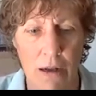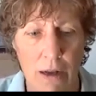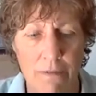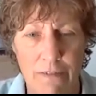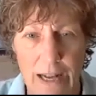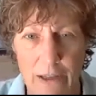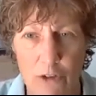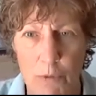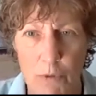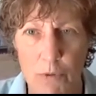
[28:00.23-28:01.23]

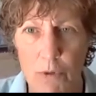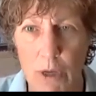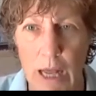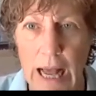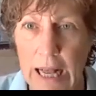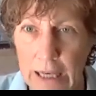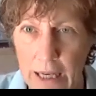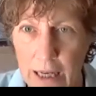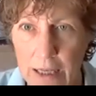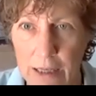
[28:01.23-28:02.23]
valuable
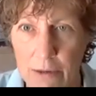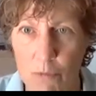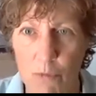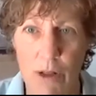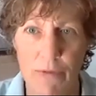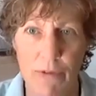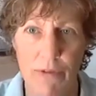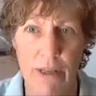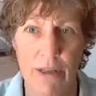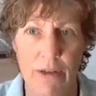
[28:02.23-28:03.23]
ally rather
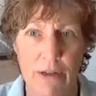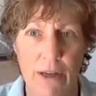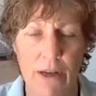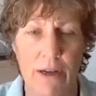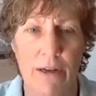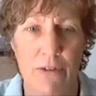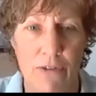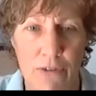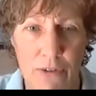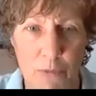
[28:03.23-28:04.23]
than
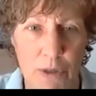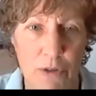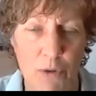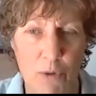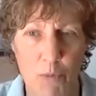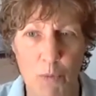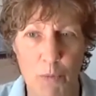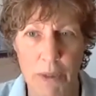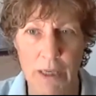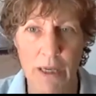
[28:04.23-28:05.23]
someone who will
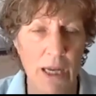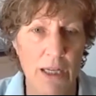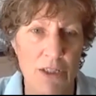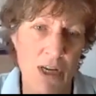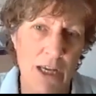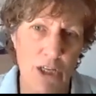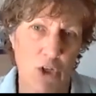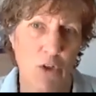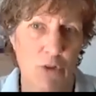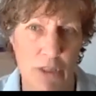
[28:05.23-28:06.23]
be taking you
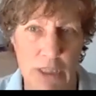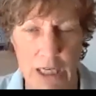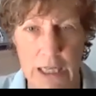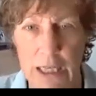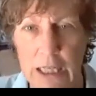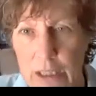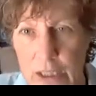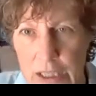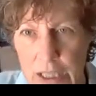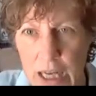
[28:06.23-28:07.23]
to the cleaners
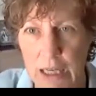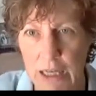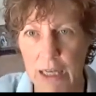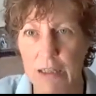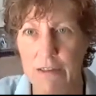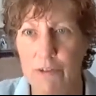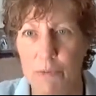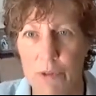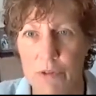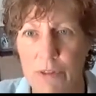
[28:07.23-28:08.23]

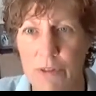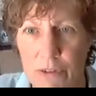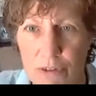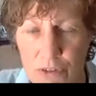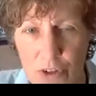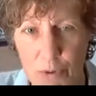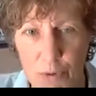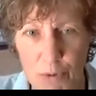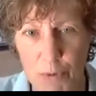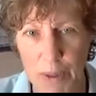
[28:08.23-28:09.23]
afterwards, and
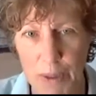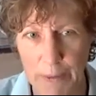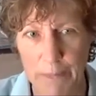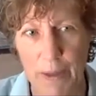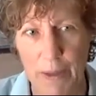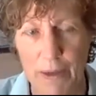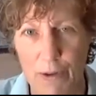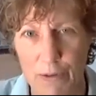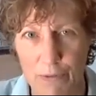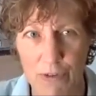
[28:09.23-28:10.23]
so
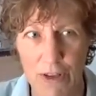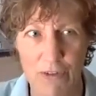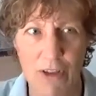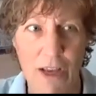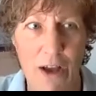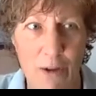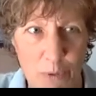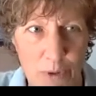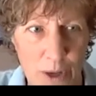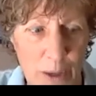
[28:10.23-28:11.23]
setting up
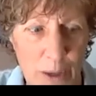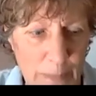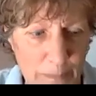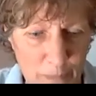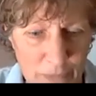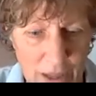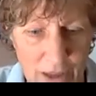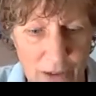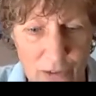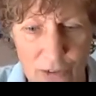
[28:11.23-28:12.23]

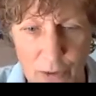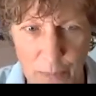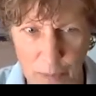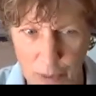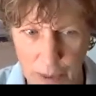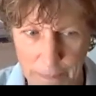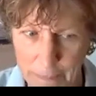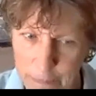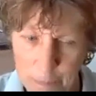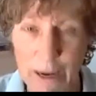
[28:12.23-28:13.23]
some
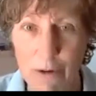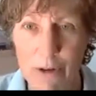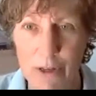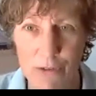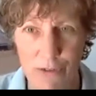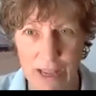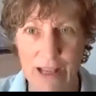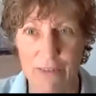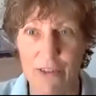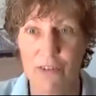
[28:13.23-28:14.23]
barriers at
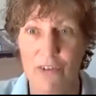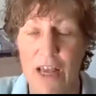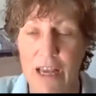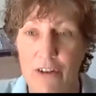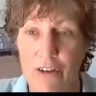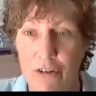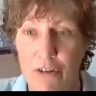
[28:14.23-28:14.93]
this stage.